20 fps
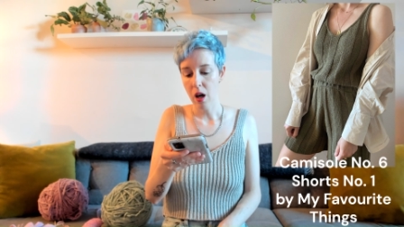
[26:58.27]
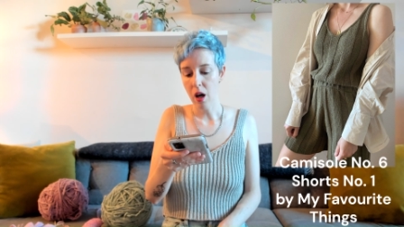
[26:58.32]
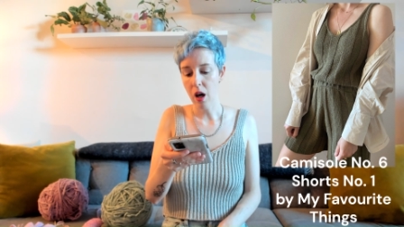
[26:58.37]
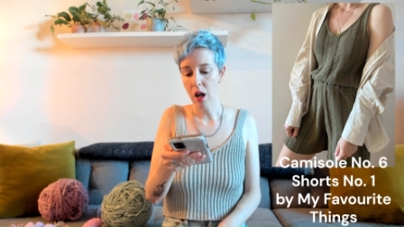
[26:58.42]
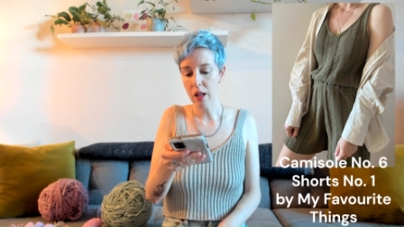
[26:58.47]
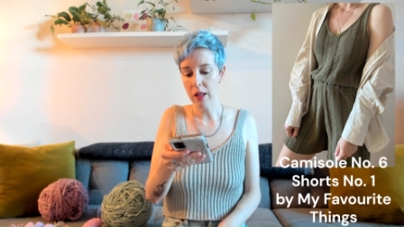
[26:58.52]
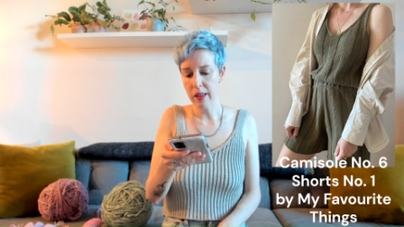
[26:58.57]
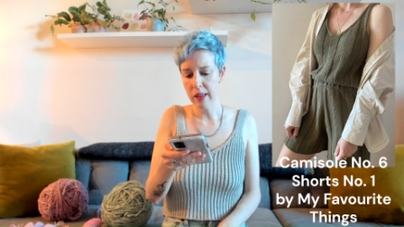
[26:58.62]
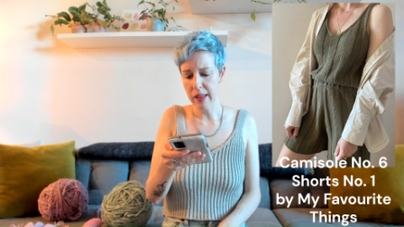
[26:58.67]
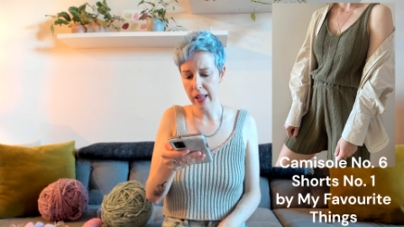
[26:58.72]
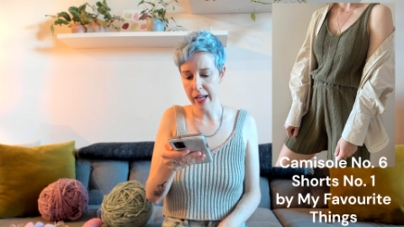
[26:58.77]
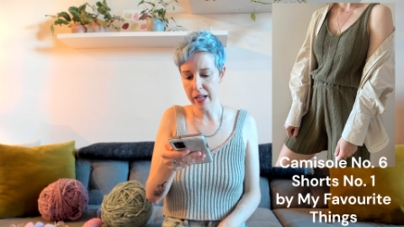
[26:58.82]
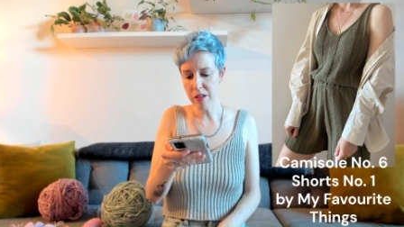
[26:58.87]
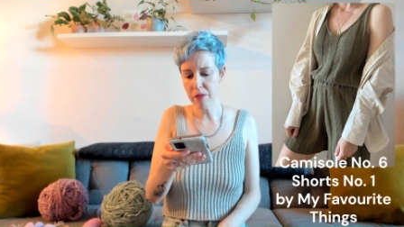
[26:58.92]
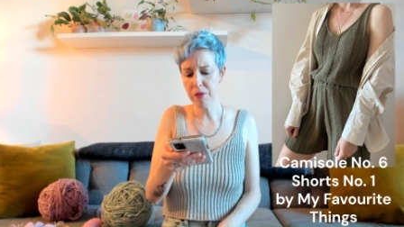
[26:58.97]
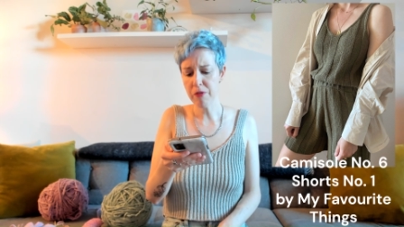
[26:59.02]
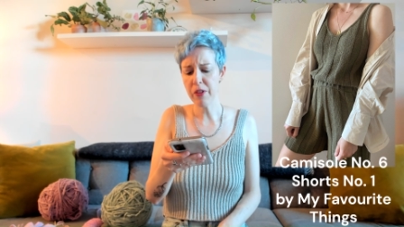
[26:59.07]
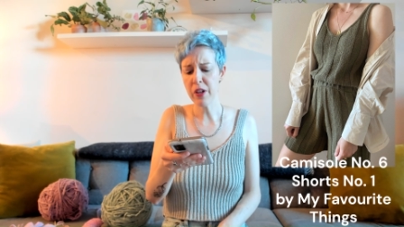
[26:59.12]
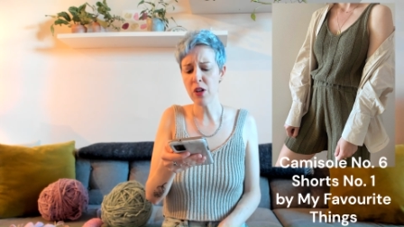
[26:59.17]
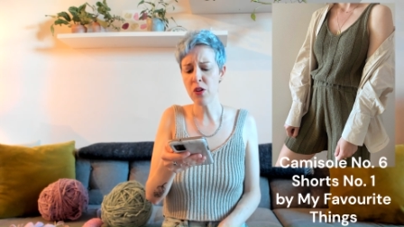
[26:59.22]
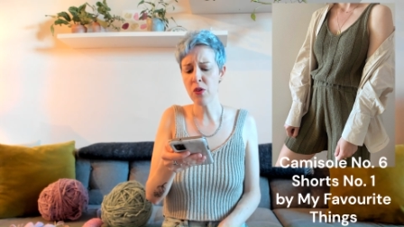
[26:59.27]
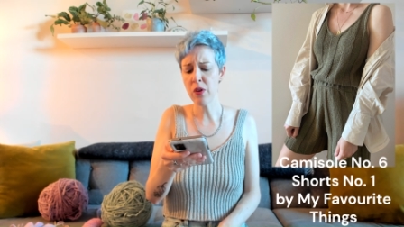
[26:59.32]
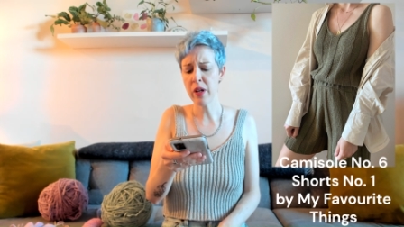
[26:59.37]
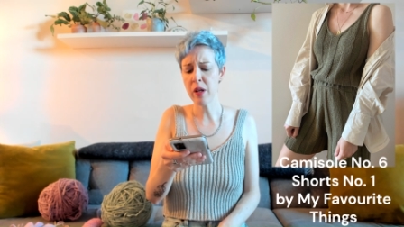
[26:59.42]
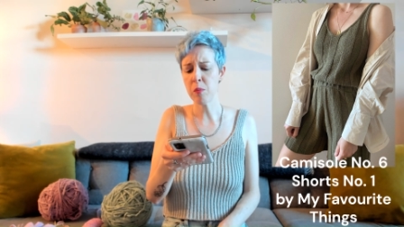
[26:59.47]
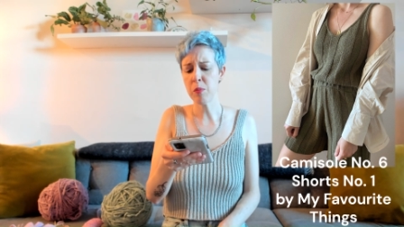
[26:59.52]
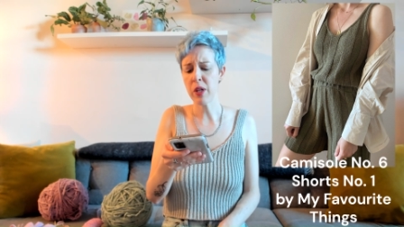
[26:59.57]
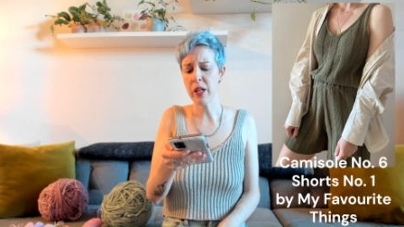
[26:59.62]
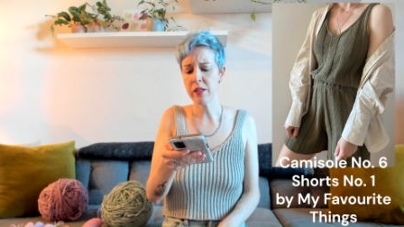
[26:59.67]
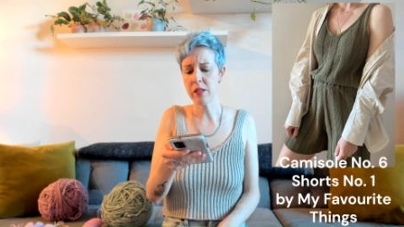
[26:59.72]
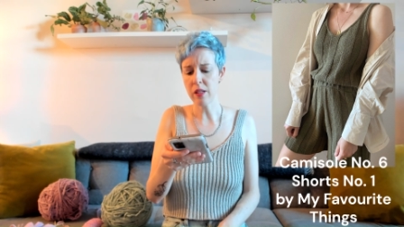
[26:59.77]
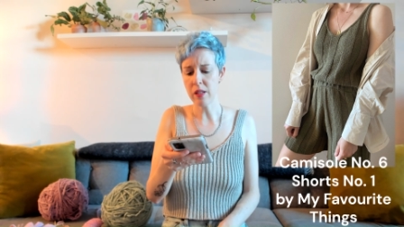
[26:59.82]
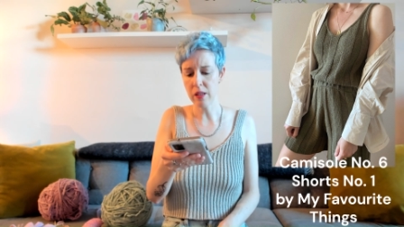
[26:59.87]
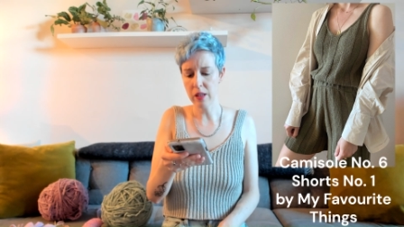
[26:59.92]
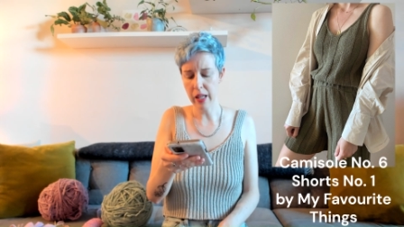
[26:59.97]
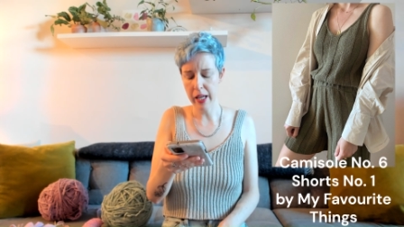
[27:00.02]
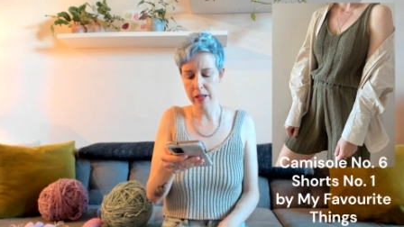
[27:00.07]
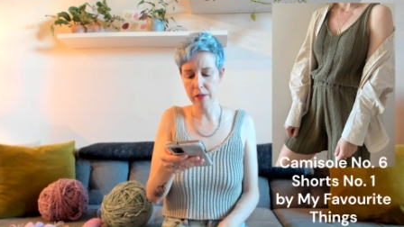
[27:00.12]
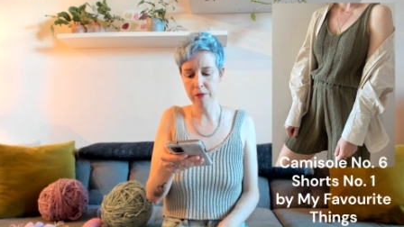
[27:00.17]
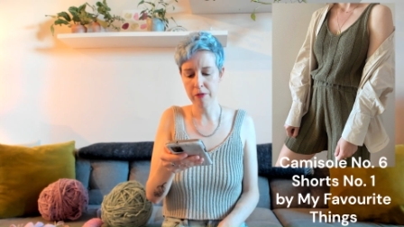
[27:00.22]
a light fingering plus a
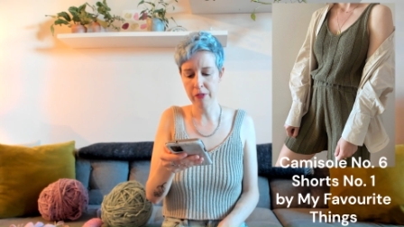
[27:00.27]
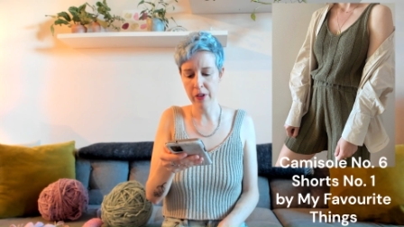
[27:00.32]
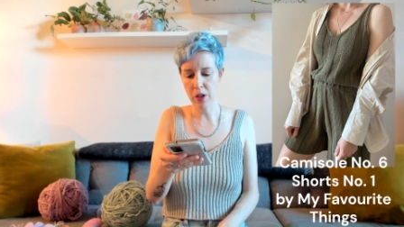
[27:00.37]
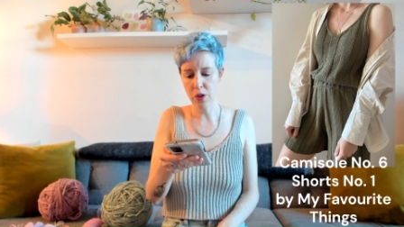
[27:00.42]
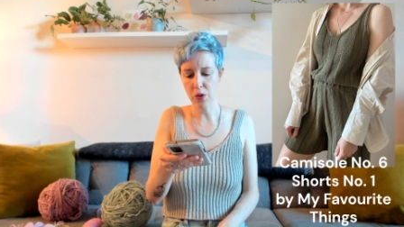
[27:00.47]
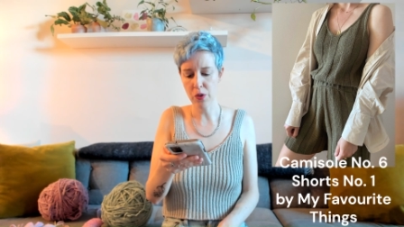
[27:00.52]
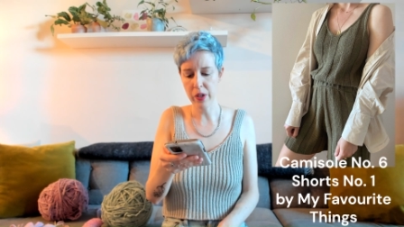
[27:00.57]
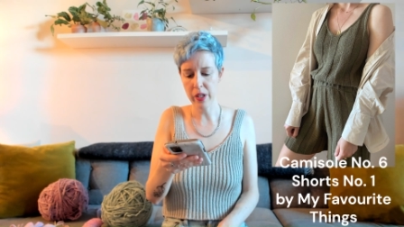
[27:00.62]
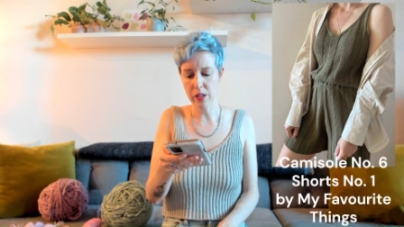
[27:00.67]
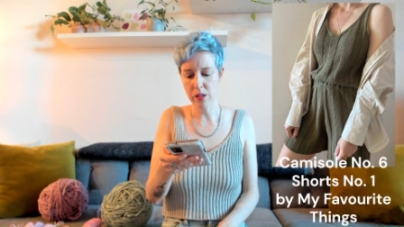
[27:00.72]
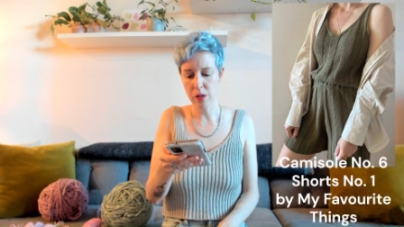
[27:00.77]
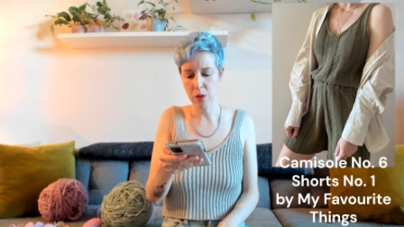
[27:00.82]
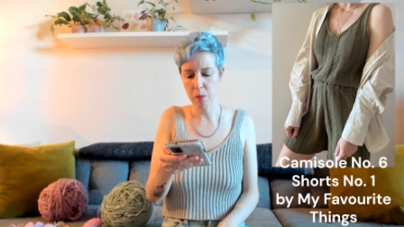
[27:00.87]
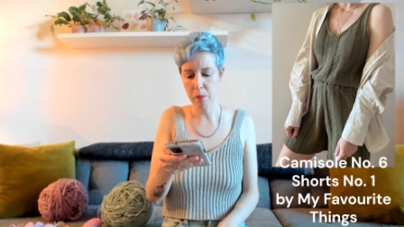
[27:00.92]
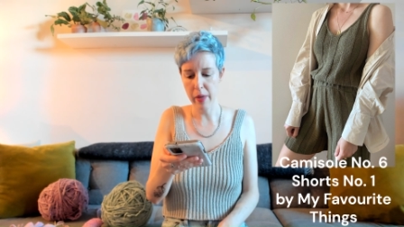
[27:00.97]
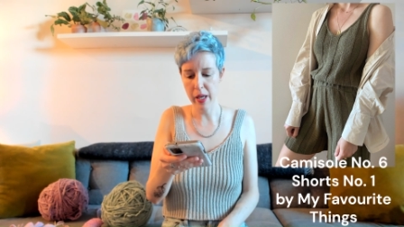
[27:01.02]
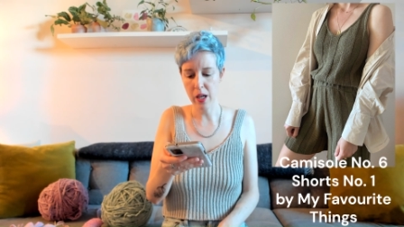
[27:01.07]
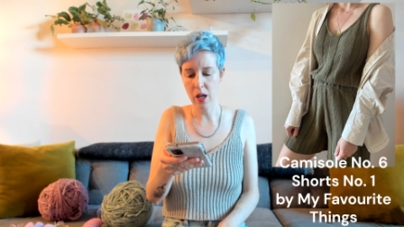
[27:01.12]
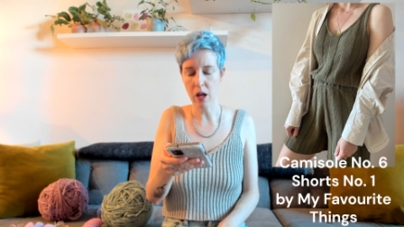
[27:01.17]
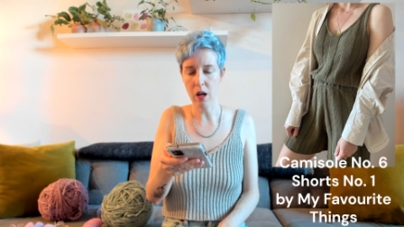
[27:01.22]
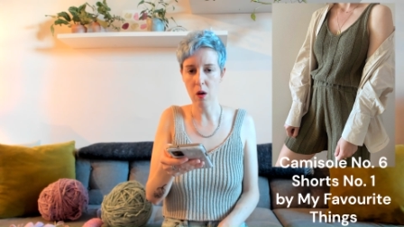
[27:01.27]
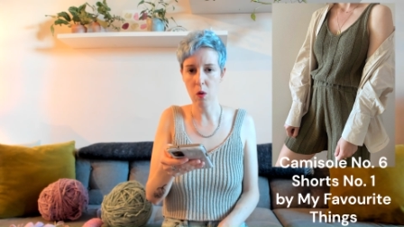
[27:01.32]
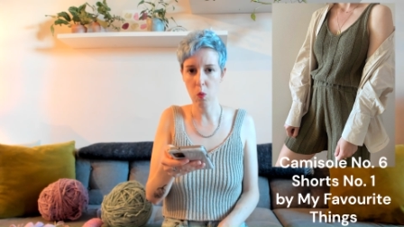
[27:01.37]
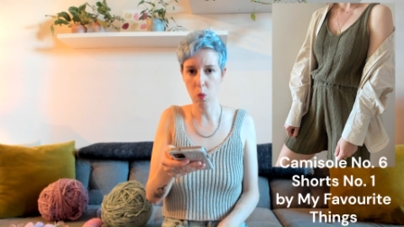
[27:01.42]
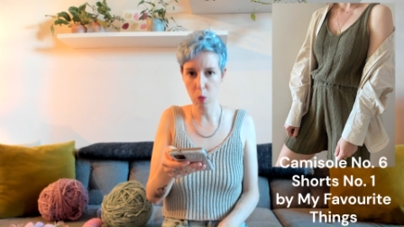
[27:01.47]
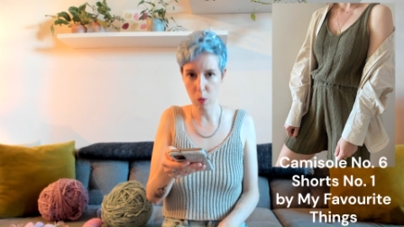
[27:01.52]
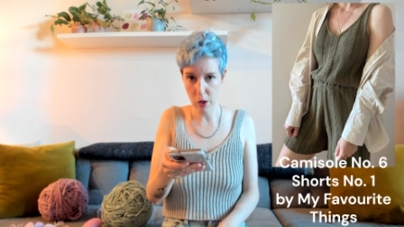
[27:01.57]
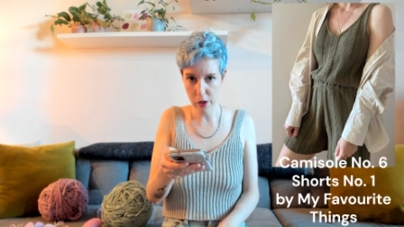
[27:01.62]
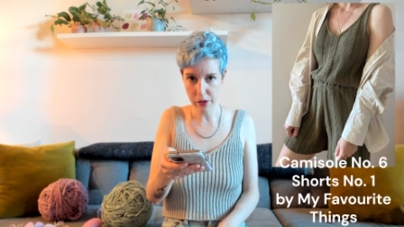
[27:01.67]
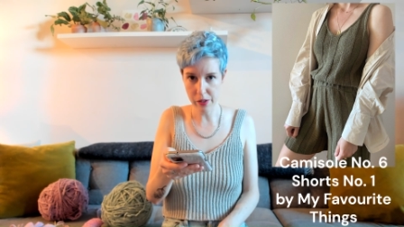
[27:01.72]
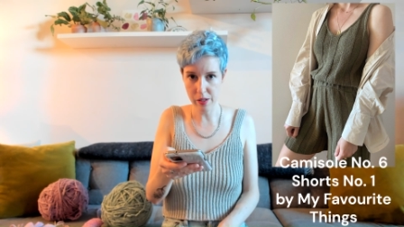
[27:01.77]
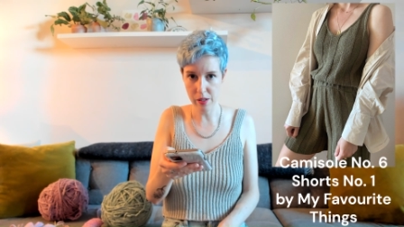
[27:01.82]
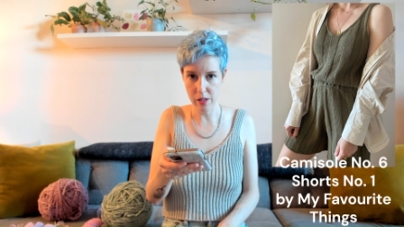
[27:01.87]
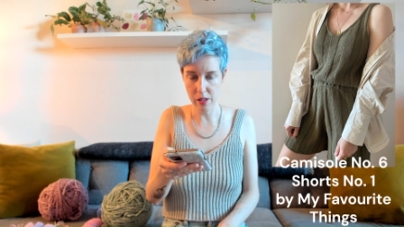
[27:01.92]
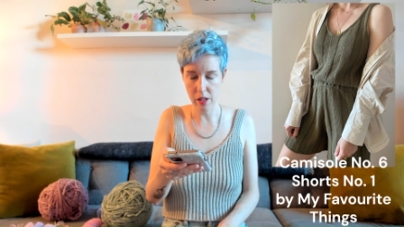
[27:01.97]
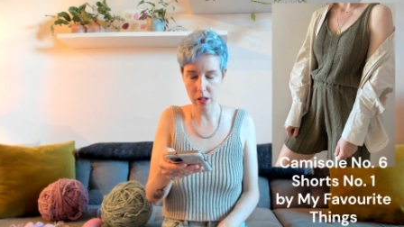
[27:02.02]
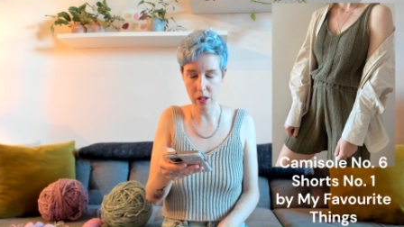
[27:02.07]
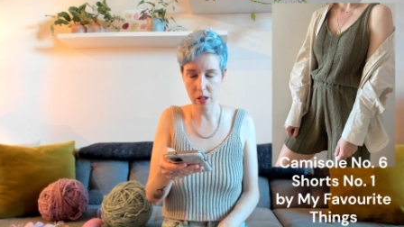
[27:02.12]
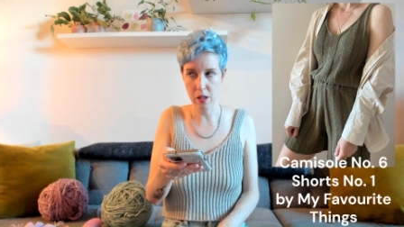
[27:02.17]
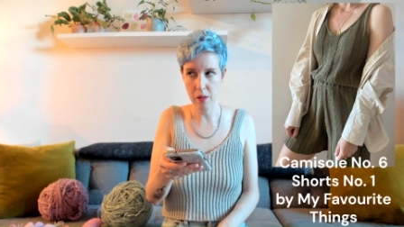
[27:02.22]
light fingering to make a
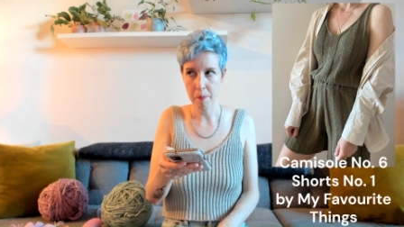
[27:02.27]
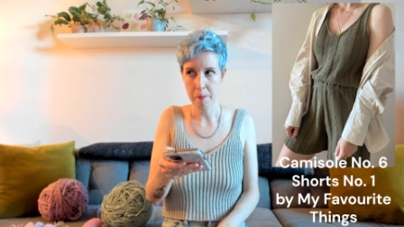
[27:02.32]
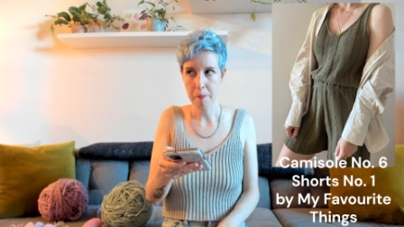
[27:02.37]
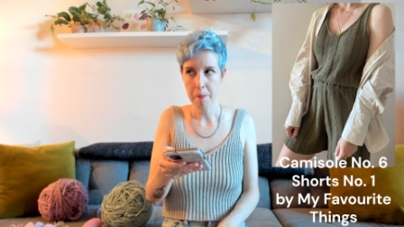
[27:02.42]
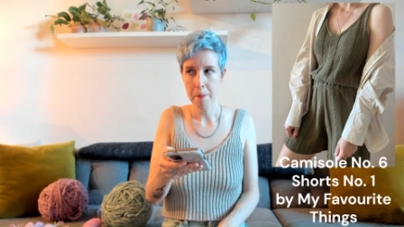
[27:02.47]
worsted.